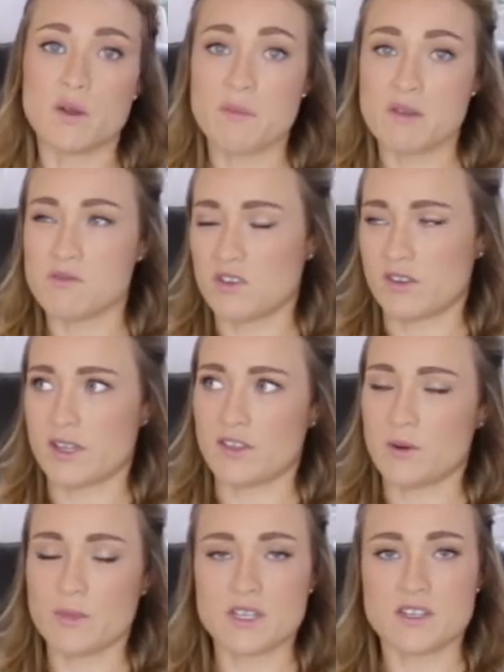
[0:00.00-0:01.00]
and maybe it'll
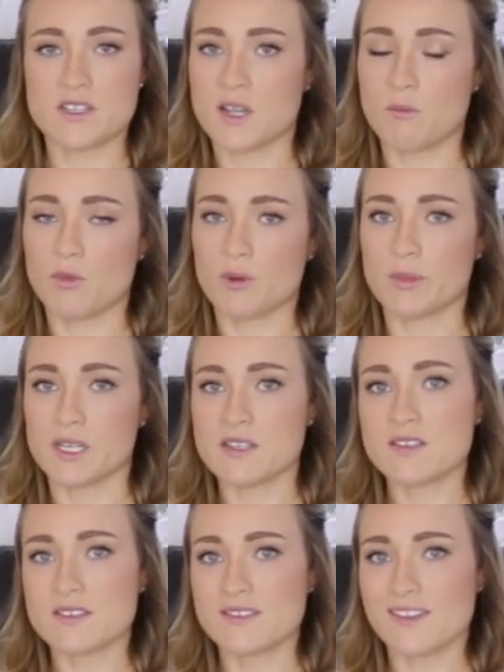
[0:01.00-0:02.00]
get there by December,
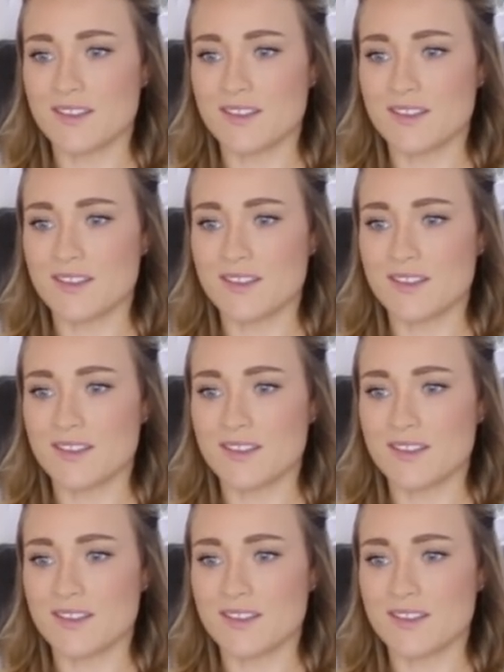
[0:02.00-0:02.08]
but